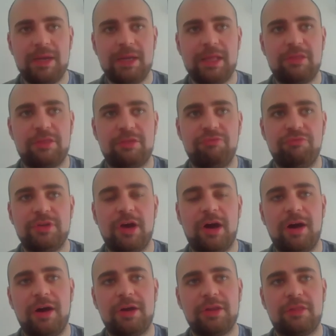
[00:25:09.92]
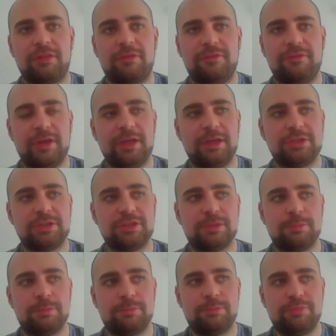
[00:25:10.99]
if the hardest thing to
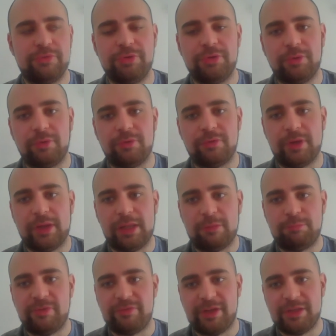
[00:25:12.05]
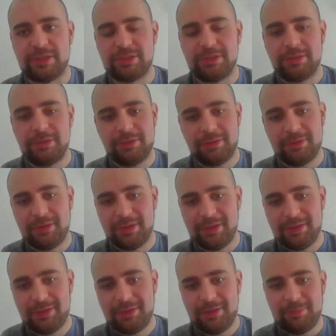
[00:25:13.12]
prove is prevention,
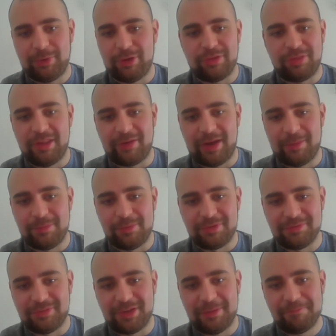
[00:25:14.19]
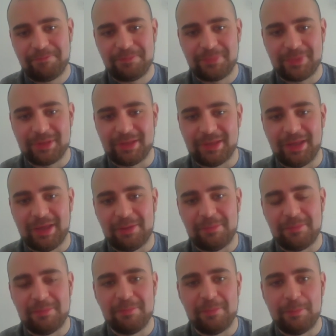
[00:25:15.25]
because it's never happened, right?
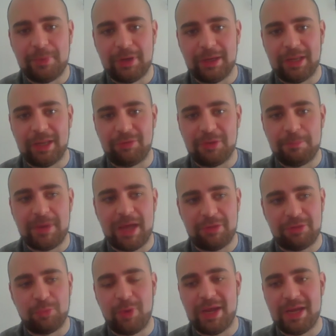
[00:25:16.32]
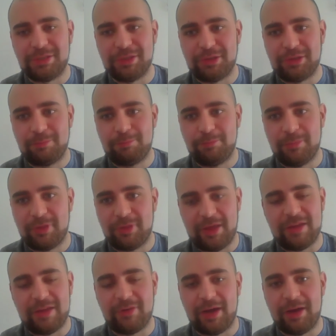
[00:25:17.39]
Um, but it's the best way to
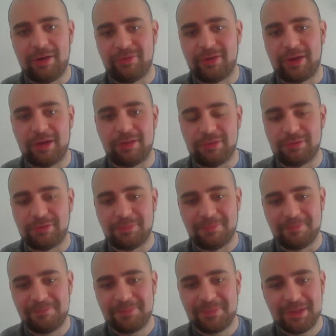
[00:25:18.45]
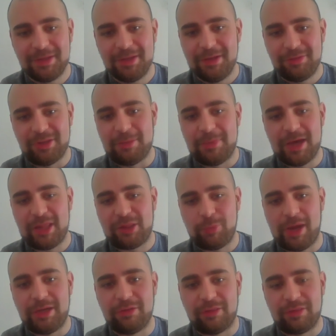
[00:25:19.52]
save our healthcare system. So the best
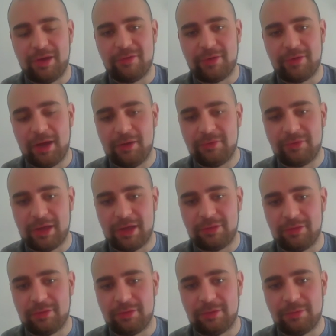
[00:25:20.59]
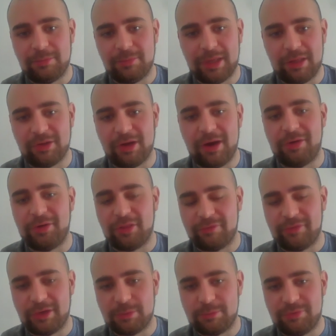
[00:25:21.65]
way to solve our healthcare system is the hardest
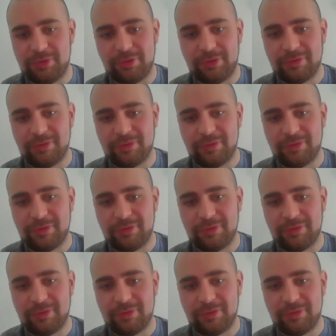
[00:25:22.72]
thing to prove.